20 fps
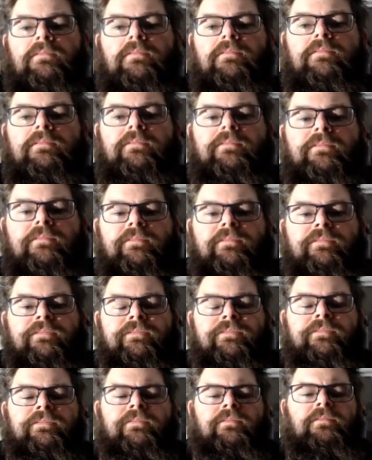
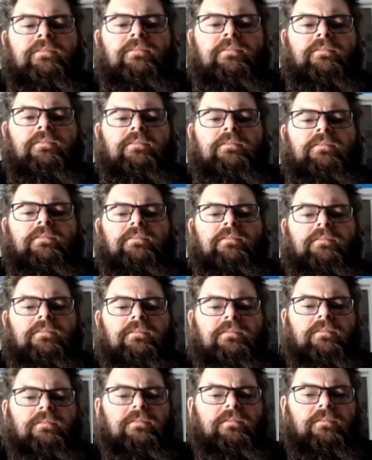
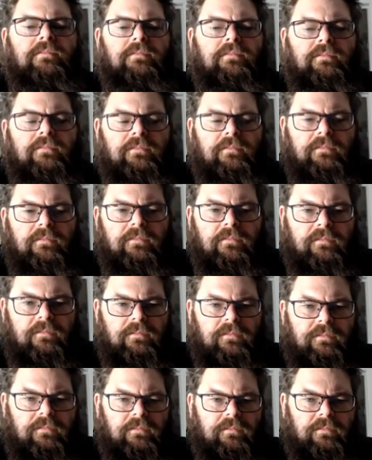
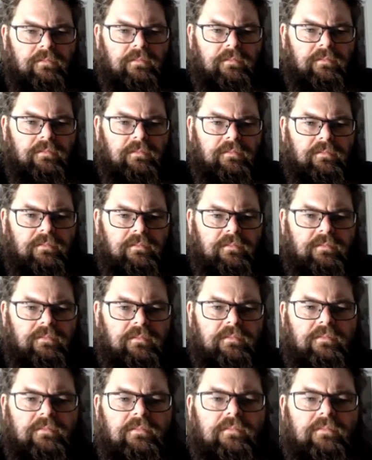The person shown says nothing.